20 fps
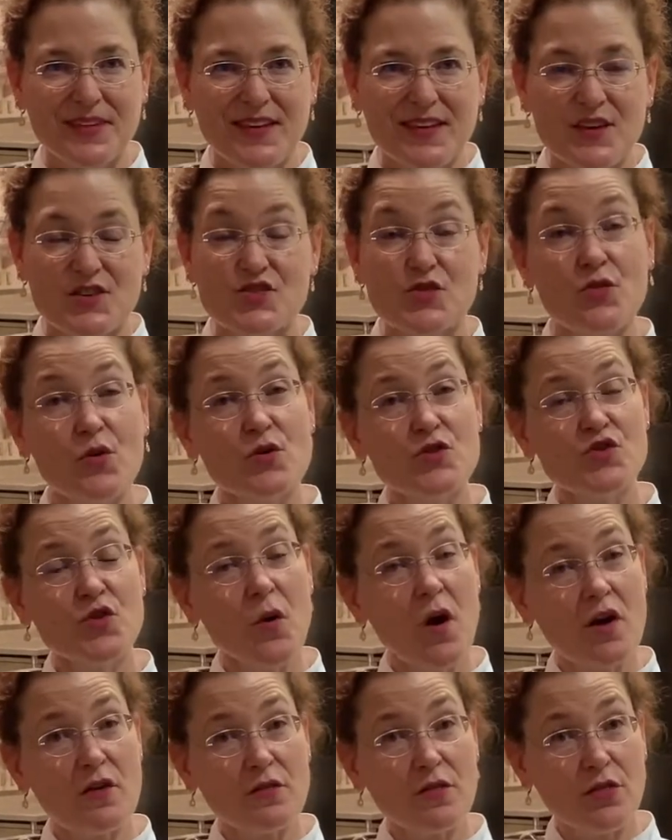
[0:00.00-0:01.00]
So those are
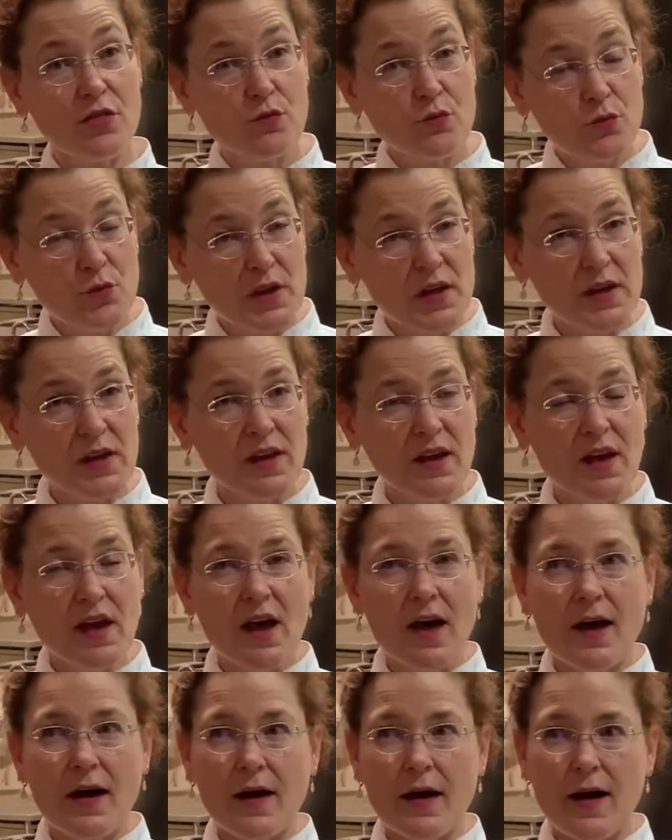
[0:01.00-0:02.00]
our 3
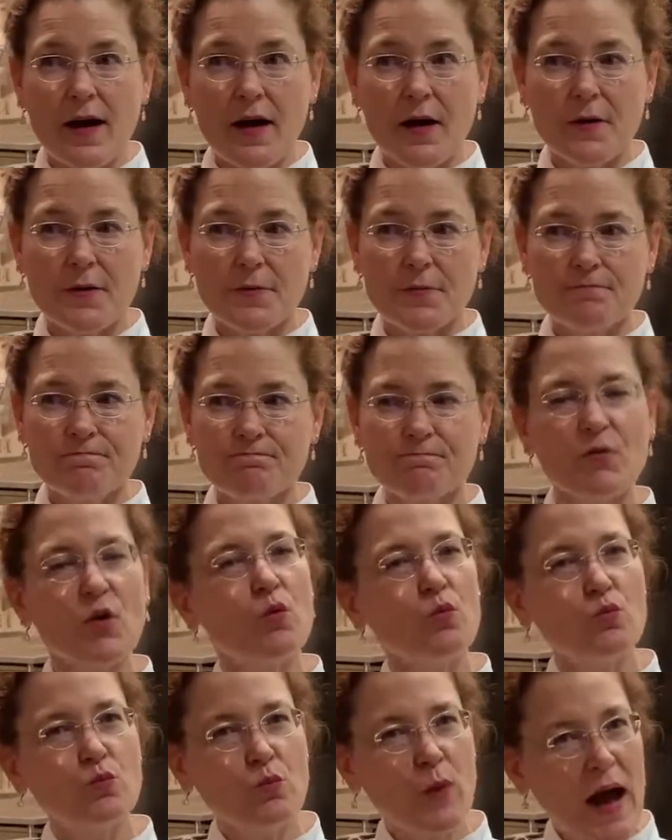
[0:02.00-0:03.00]

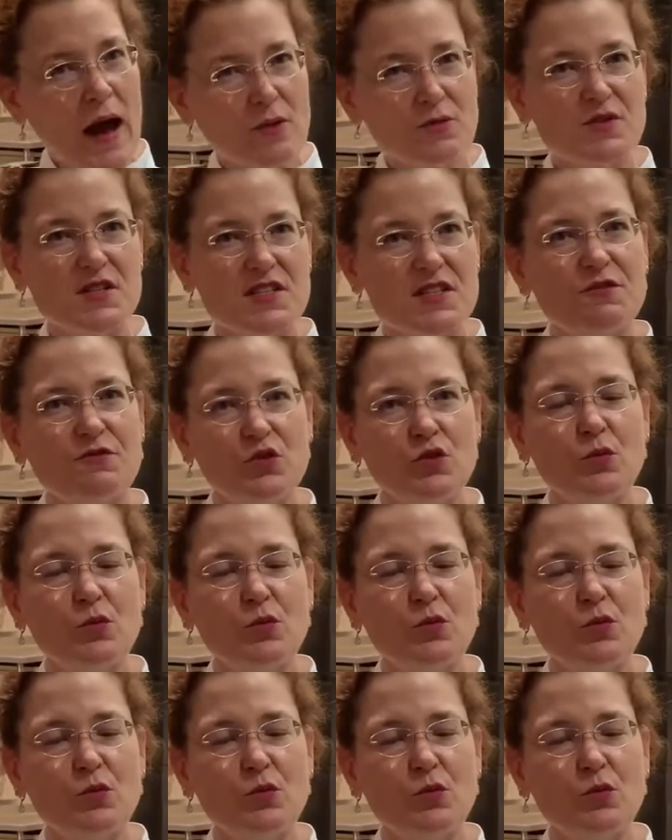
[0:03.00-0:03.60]
routes, if you